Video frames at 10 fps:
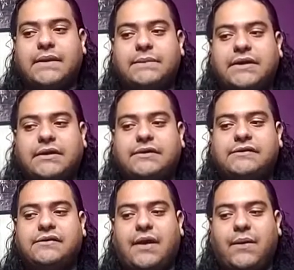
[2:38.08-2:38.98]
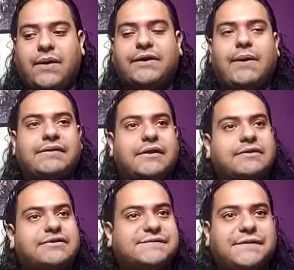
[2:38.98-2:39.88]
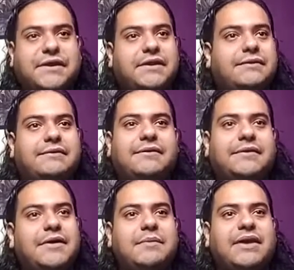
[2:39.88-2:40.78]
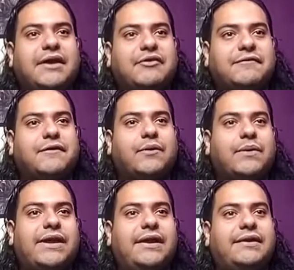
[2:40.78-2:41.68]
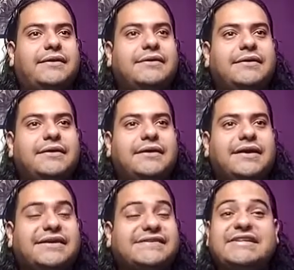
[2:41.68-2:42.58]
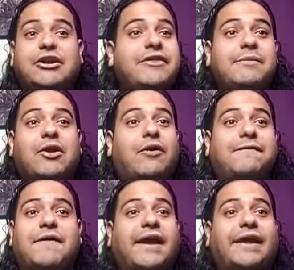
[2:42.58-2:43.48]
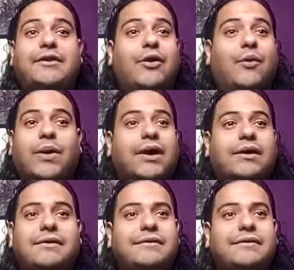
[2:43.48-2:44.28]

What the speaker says: because I want to go out there, just fucking be out there for a week. Because you're in the middle of fucking nowhere.